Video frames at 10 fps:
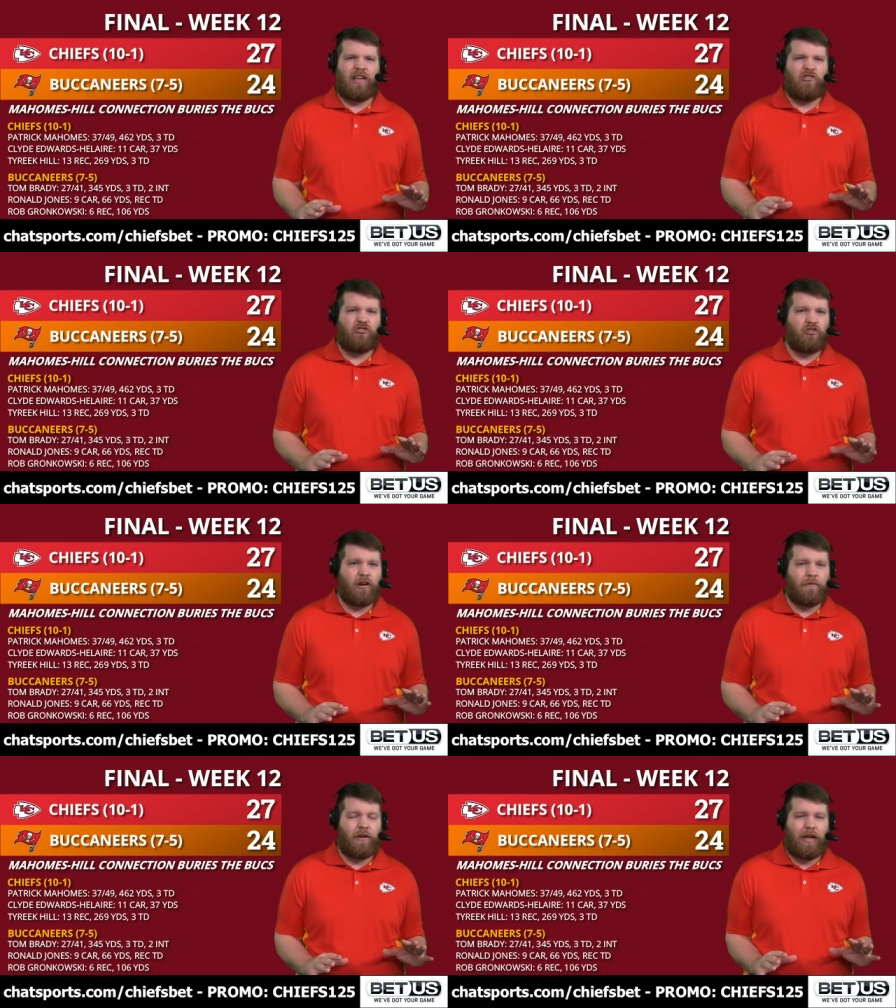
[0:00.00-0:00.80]
and should
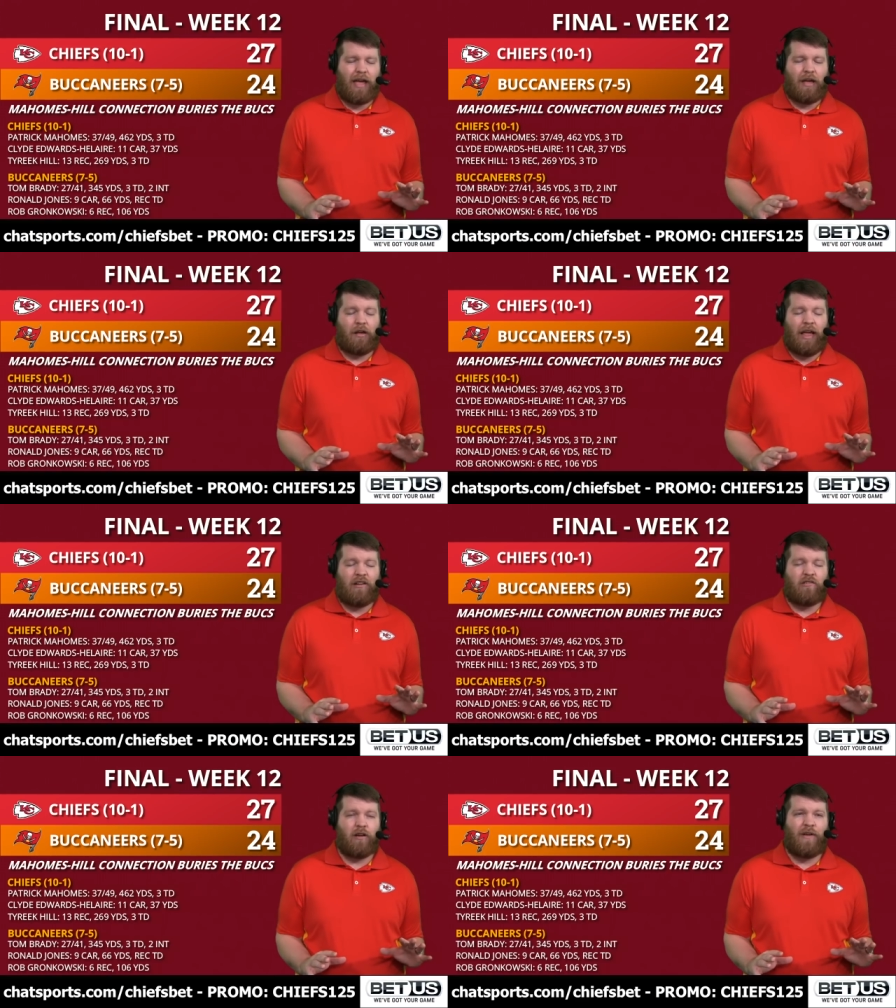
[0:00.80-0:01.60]

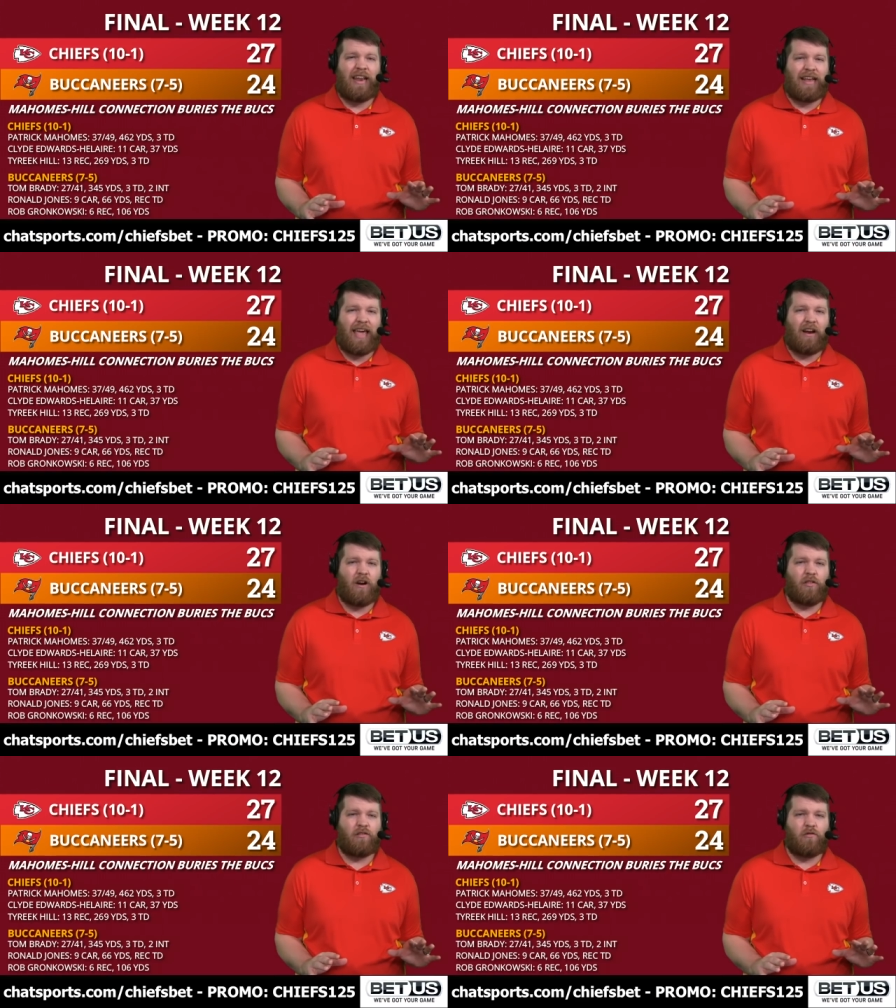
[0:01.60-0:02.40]
have indicated
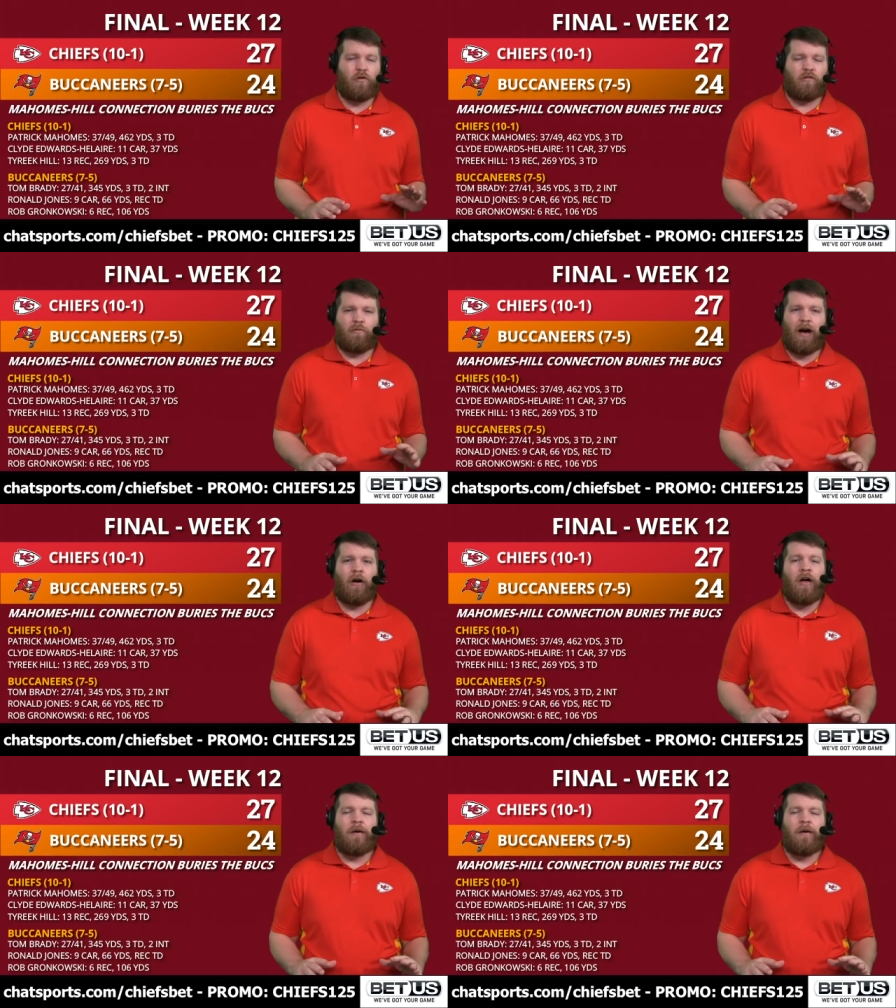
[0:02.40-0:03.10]
on the score as well.